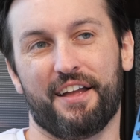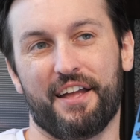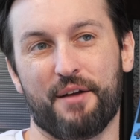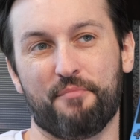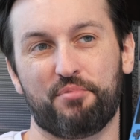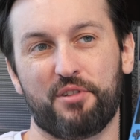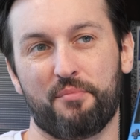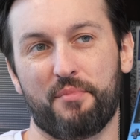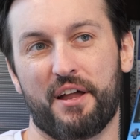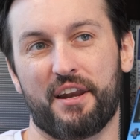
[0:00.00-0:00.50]

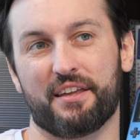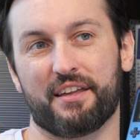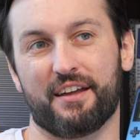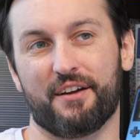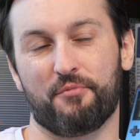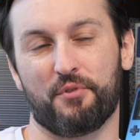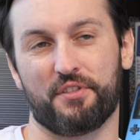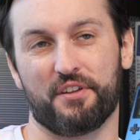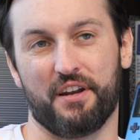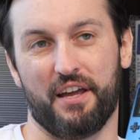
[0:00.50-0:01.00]
implementing
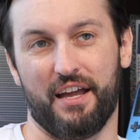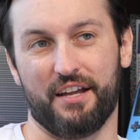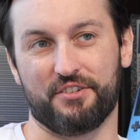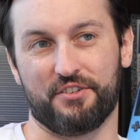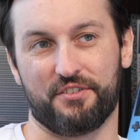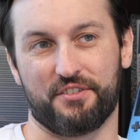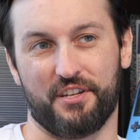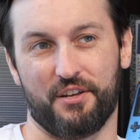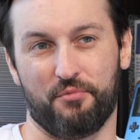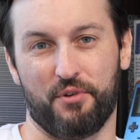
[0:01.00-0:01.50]
it with an
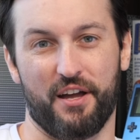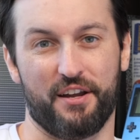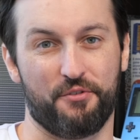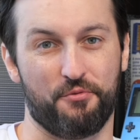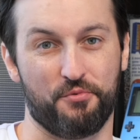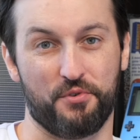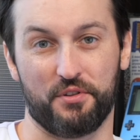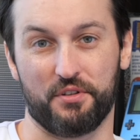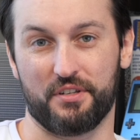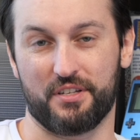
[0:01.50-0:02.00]
agency. We had a
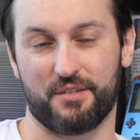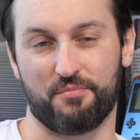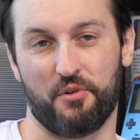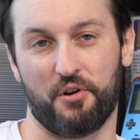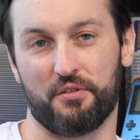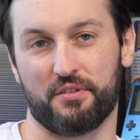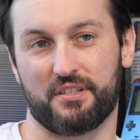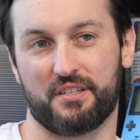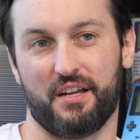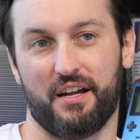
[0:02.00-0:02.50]
really
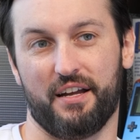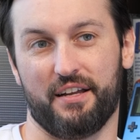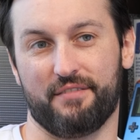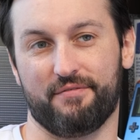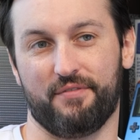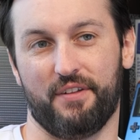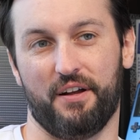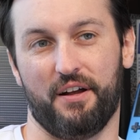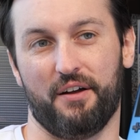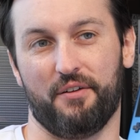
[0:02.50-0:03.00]
small
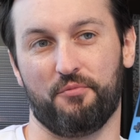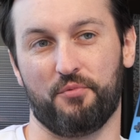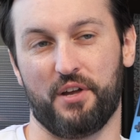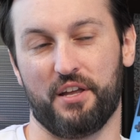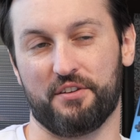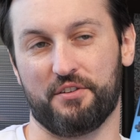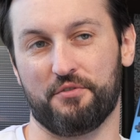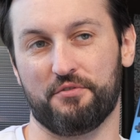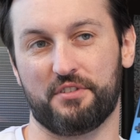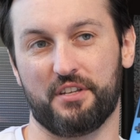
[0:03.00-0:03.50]
site. Uh, we
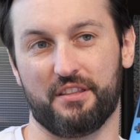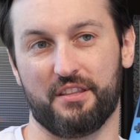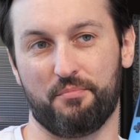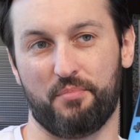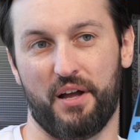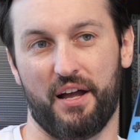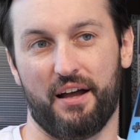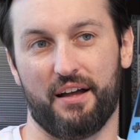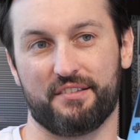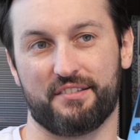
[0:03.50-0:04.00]
had used it in the
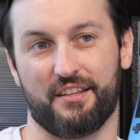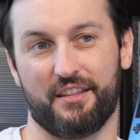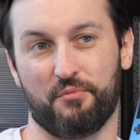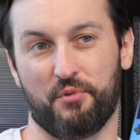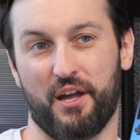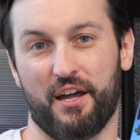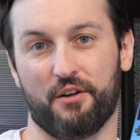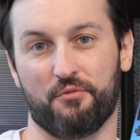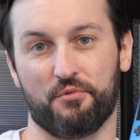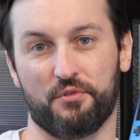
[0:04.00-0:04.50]
past, and then
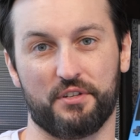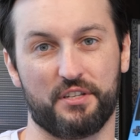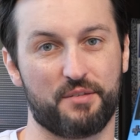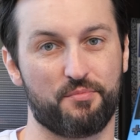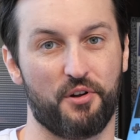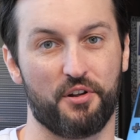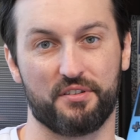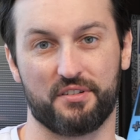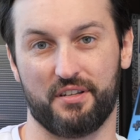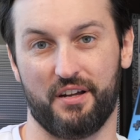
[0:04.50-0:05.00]
we had a really
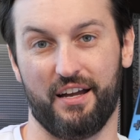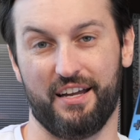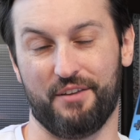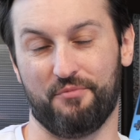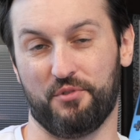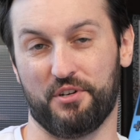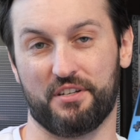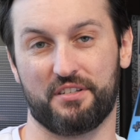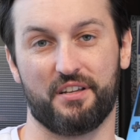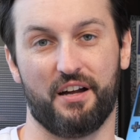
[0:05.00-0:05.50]
small site,
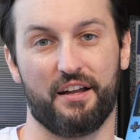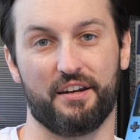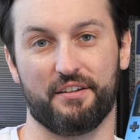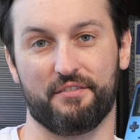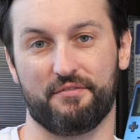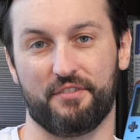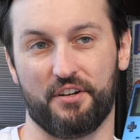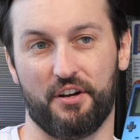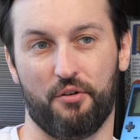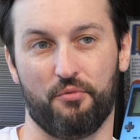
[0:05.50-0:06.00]
and we
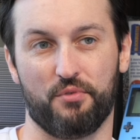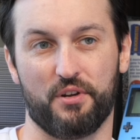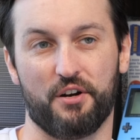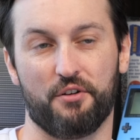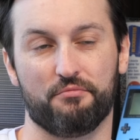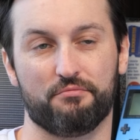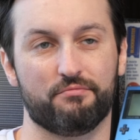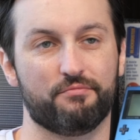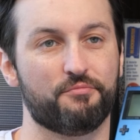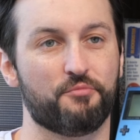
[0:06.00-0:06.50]
decided, you know, we
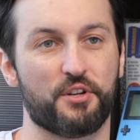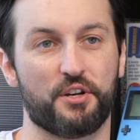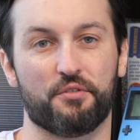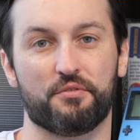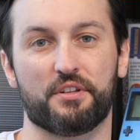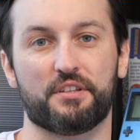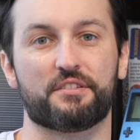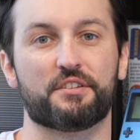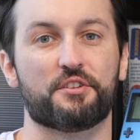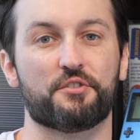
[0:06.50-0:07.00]
don't we
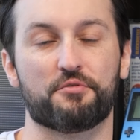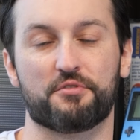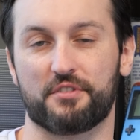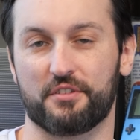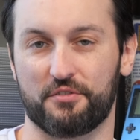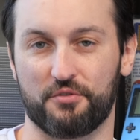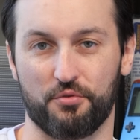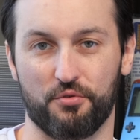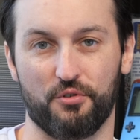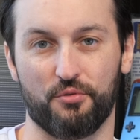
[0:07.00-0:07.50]
don't need to use
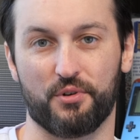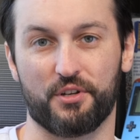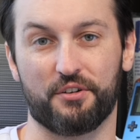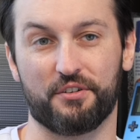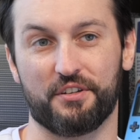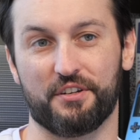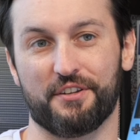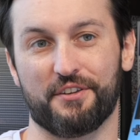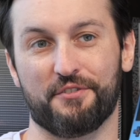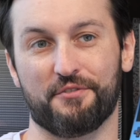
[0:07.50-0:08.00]
the tool. We
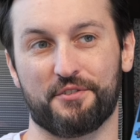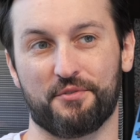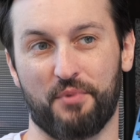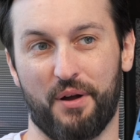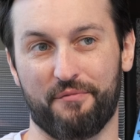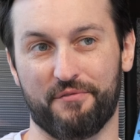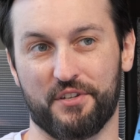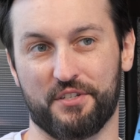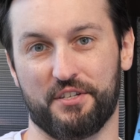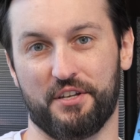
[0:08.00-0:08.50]
don't need to use
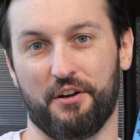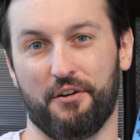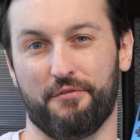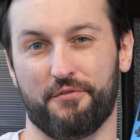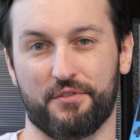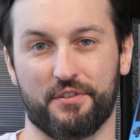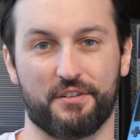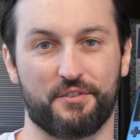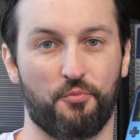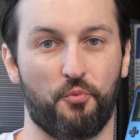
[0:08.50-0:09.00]
Webvizio
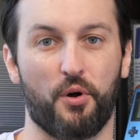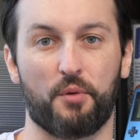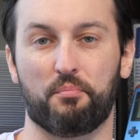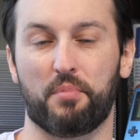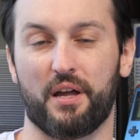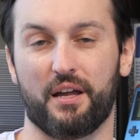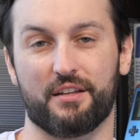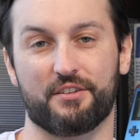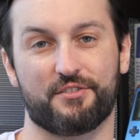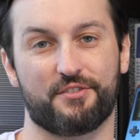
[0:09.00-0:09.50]
for this
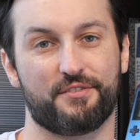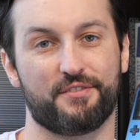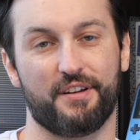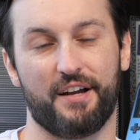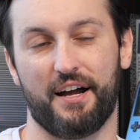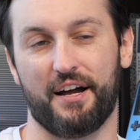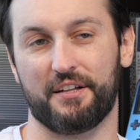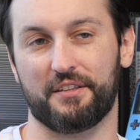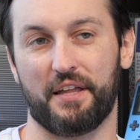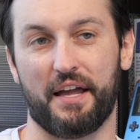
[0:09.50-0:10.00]
one-page
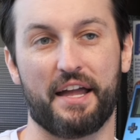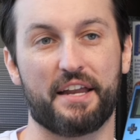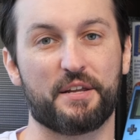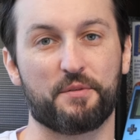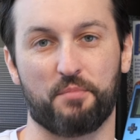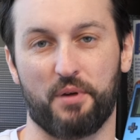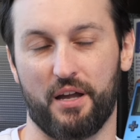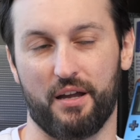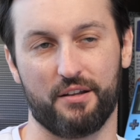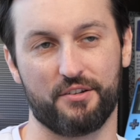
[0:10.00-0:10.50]
uh,
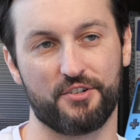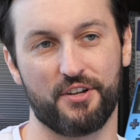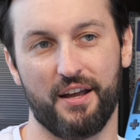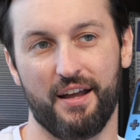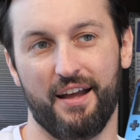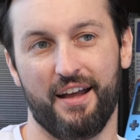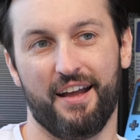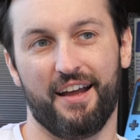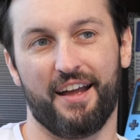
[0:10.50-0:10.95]
landing page.